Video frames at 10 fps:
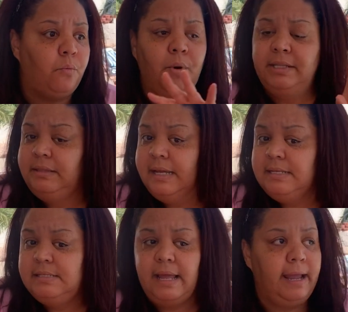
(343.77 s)
what they
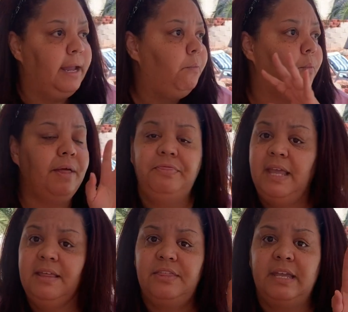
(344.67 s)
say, what
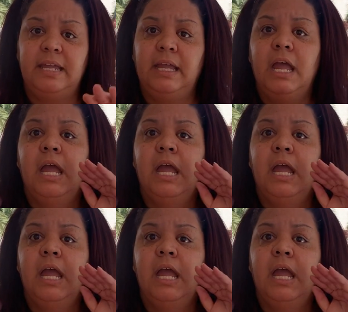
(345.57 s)
they think.